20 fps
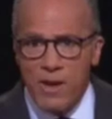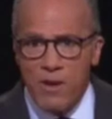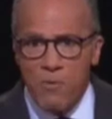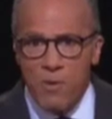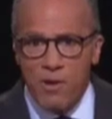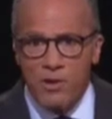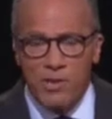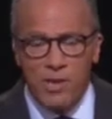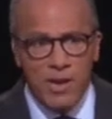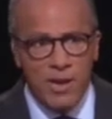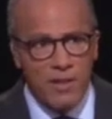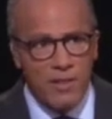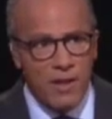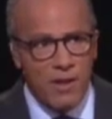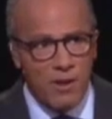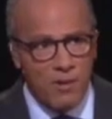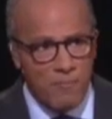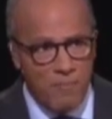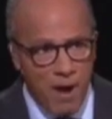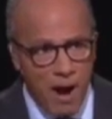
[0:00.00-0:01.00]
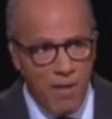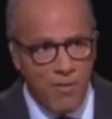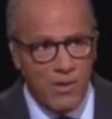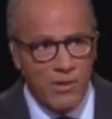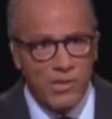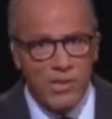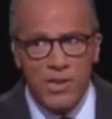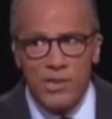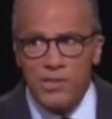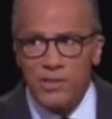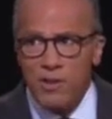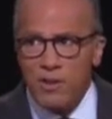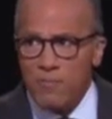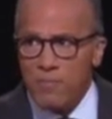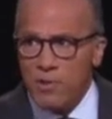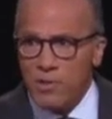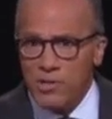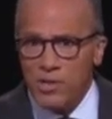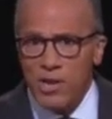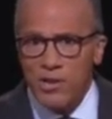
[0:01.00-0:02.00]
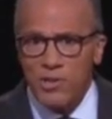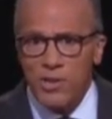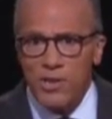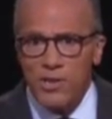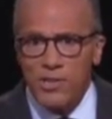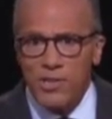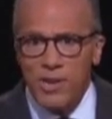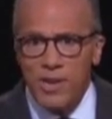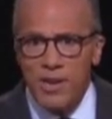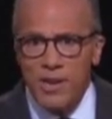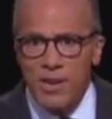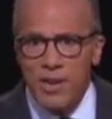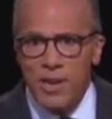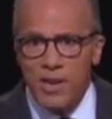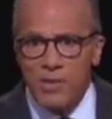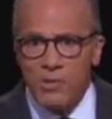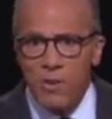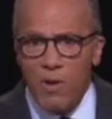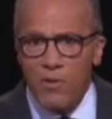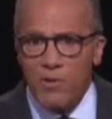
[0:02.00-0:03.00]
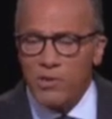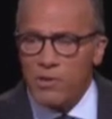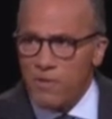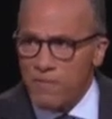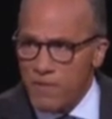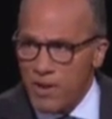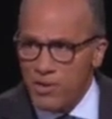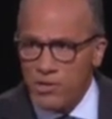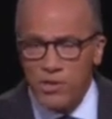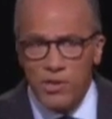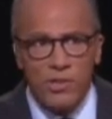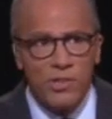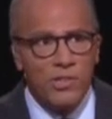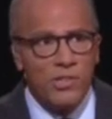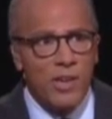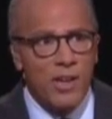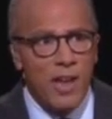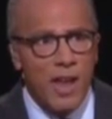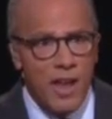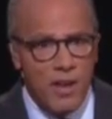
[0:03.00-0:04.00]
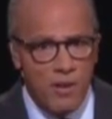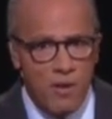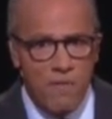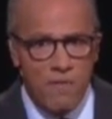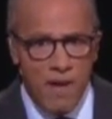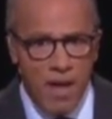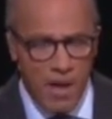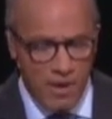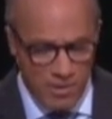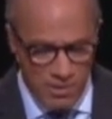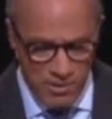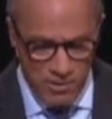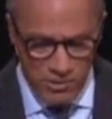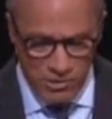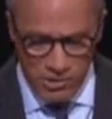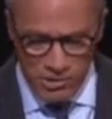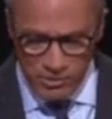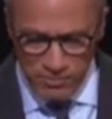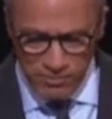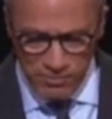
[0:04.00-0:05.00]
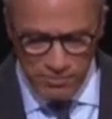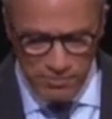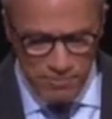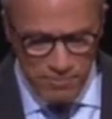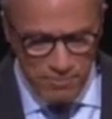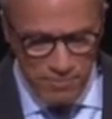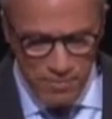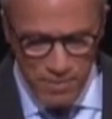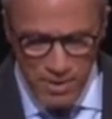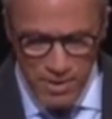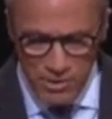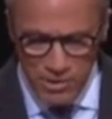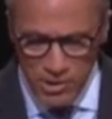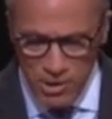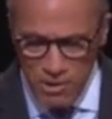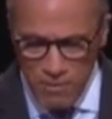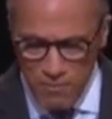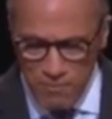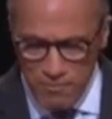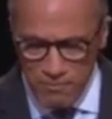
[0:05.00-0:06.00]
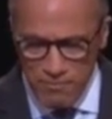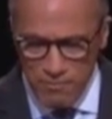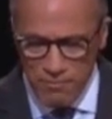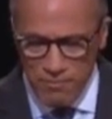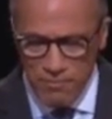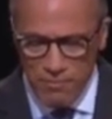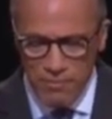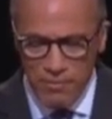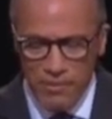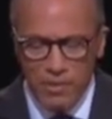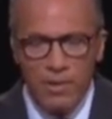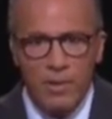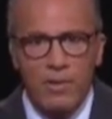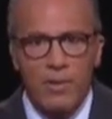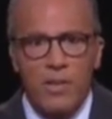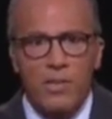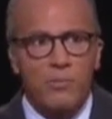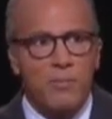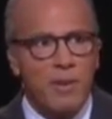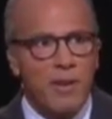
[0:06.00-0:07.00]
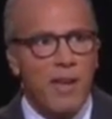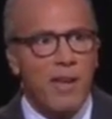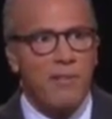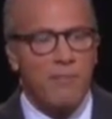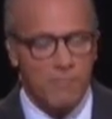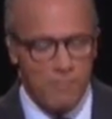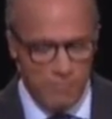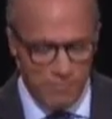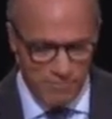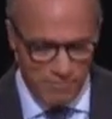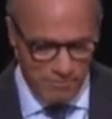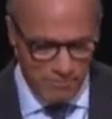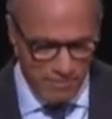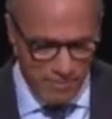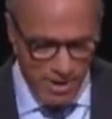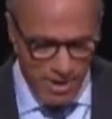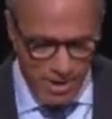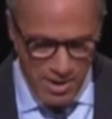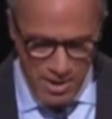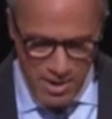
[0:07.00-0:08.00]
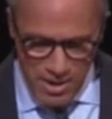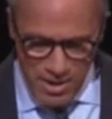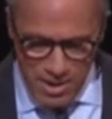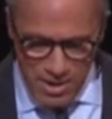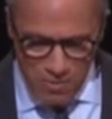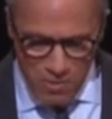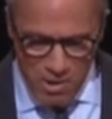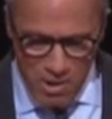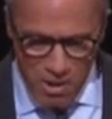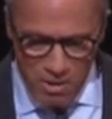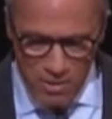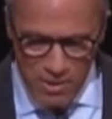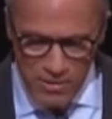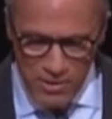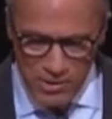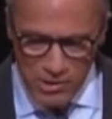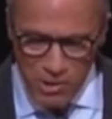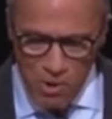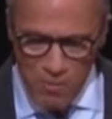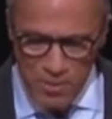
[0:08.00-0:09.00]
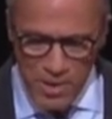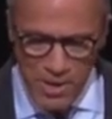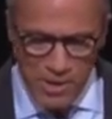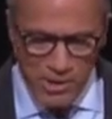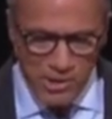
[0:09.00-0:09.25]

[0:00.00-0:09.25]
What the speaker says: you articulate your policies and your positions, as well as your visions and your values. So, let's begin. We're calling this opening